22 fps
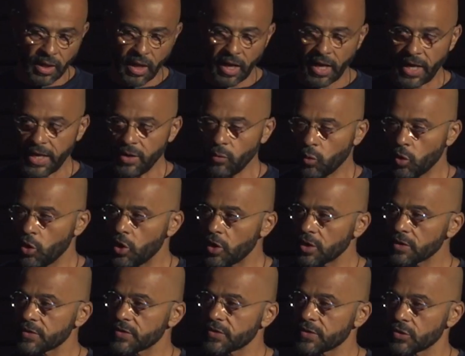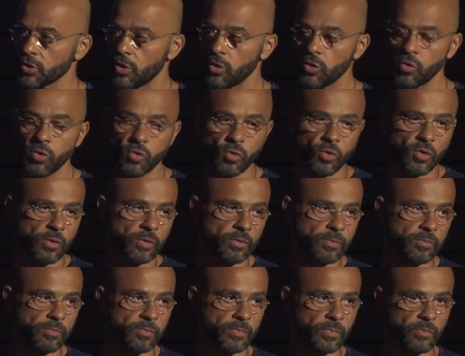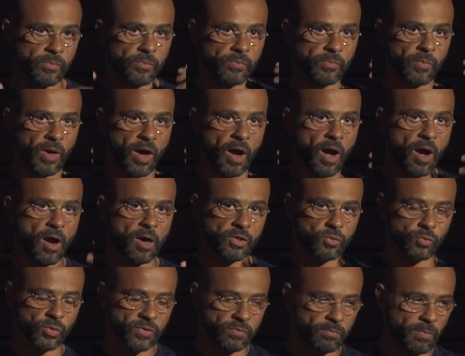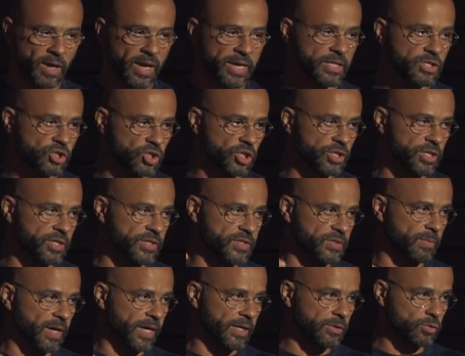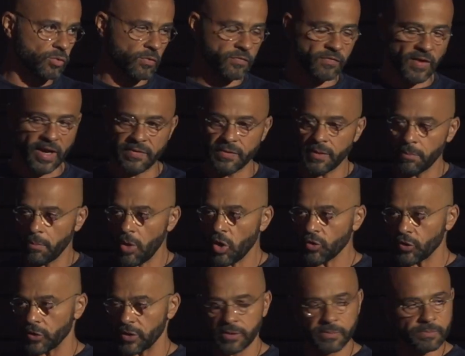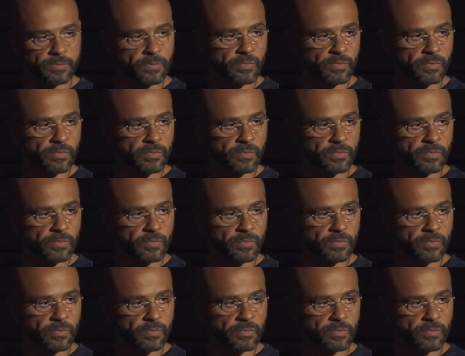I worked so hard with my engineer's mind to find the model.